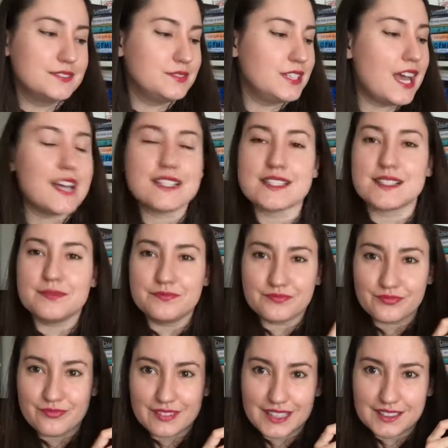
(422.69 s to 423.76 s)
Yes,
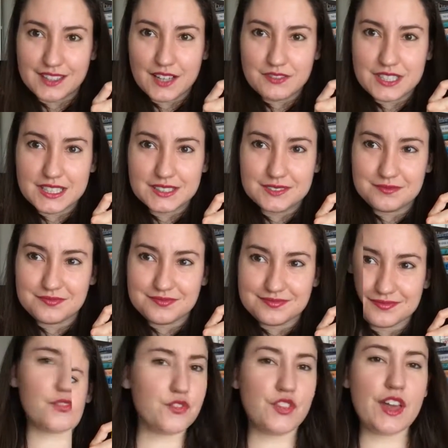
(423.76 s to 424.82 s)
loved it.
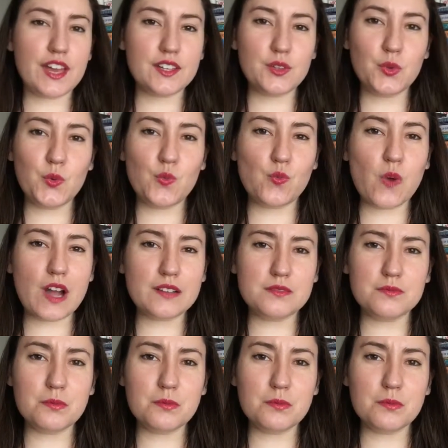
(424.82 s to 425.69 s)
And then one